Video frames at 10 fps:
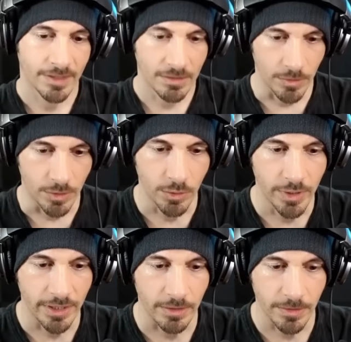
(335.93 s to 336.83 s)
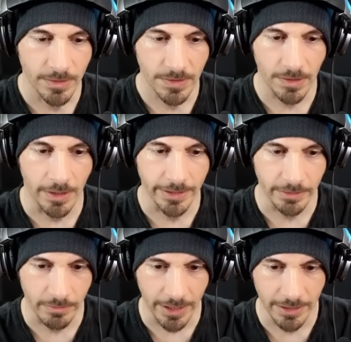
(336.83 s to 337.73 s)
So two healers on
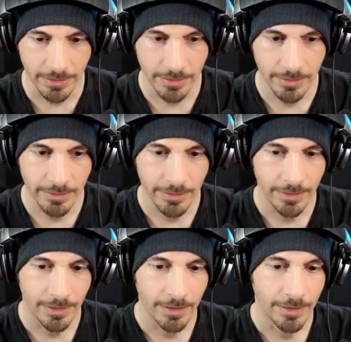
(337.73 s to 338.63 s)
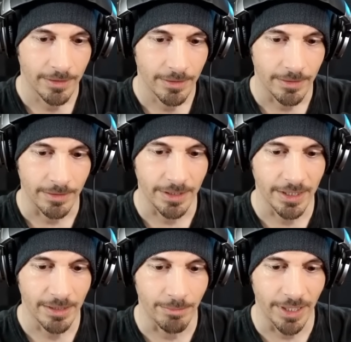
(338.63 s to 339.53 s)
the right. Are they
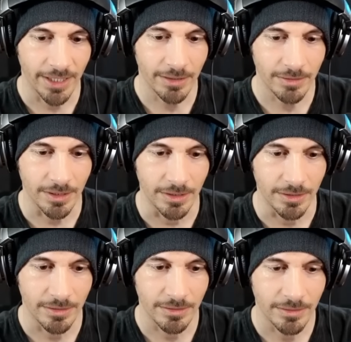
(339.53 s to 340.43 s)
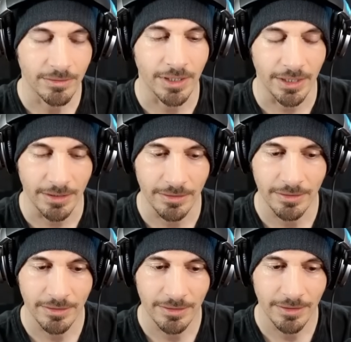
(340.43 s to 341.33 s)
going to ban out the...
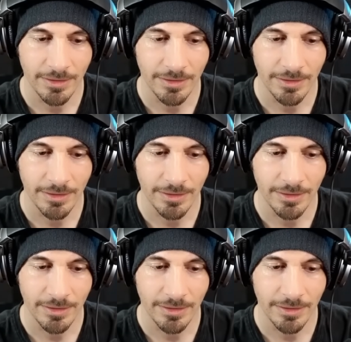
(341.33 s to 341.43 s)
Okay.